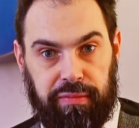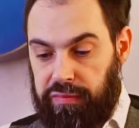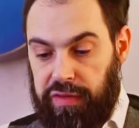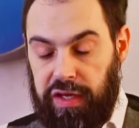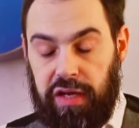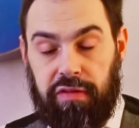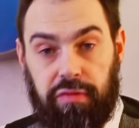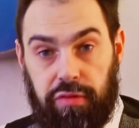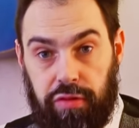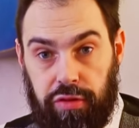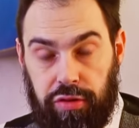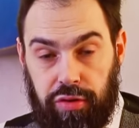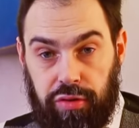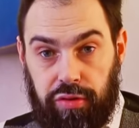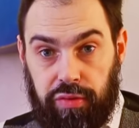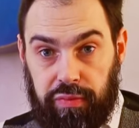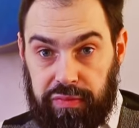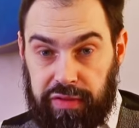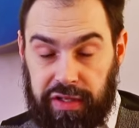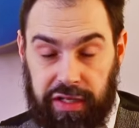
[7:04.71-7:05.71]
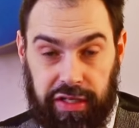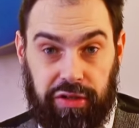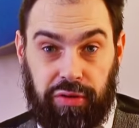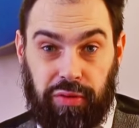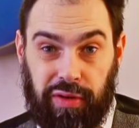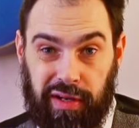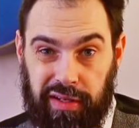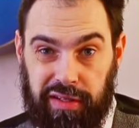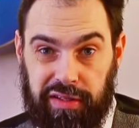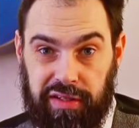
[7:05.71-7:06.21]
Even though in
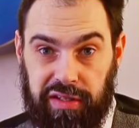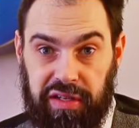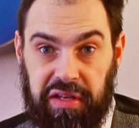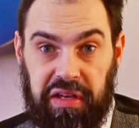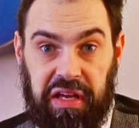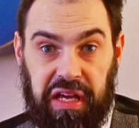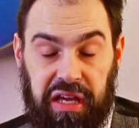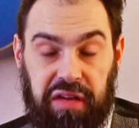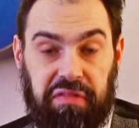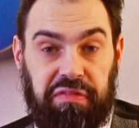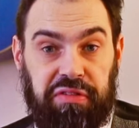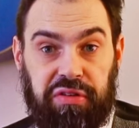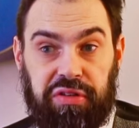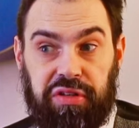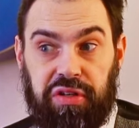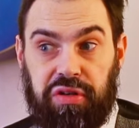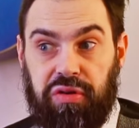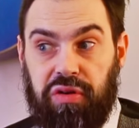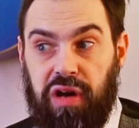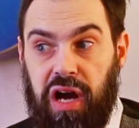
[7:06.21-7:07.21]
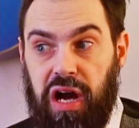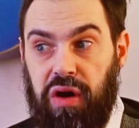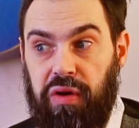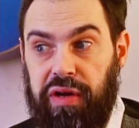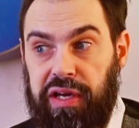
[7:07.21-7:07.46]
reality, if you know how